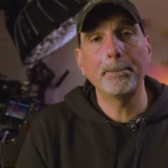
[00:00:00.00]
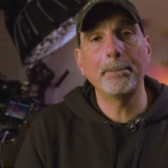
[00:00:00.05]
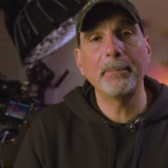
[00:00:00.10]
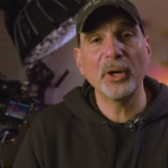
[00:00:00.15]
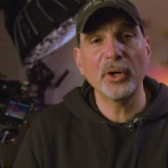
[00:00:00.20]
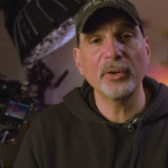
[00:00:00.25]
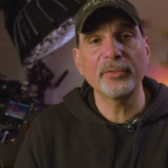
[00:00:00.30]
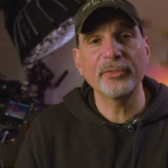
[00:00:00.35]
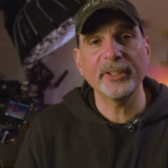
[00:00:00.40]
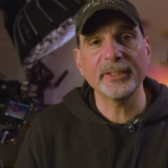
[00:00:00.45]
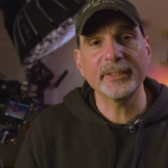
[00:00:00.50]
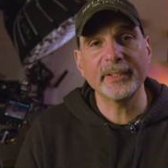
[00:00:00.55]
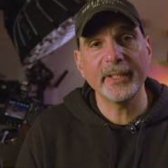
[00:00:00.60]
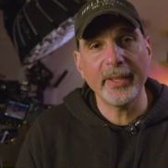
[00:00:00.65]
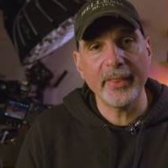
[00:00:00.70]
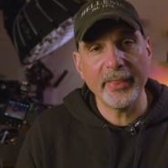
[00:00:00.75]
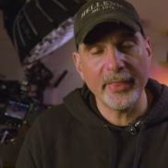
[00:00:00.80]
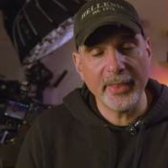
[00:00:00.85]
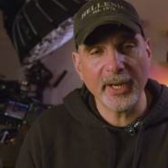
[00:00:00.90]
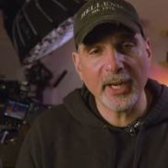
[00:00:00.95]
perfect.
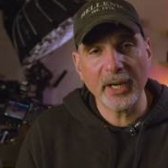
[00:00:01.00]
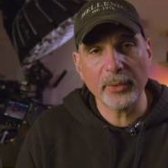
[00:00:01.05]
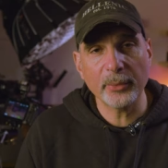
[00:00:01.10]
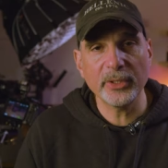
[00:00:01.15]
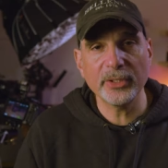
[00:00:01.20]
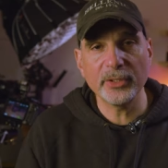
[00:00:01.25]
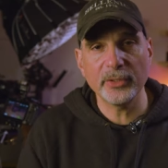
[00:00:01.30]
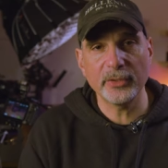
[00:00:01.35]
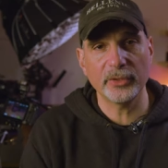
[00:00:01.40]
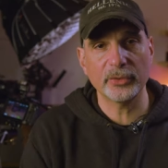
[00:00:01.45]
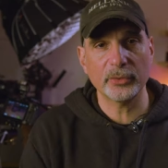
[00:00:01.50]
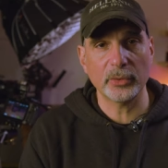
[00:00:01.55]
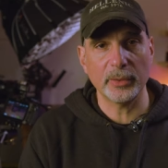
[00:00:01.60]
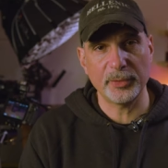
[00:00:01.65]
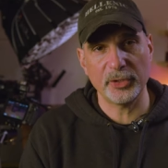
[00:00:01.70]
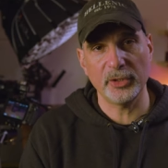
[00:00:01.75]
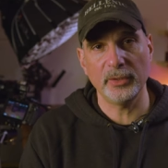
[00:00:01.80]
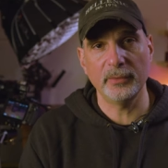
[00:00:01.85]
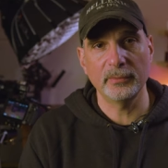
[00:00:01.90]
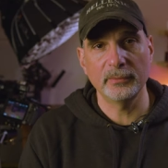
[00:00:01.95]
Then I read the
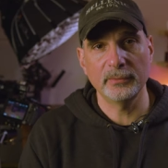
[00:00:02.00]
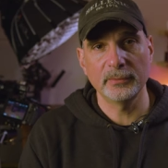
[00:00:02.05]
description.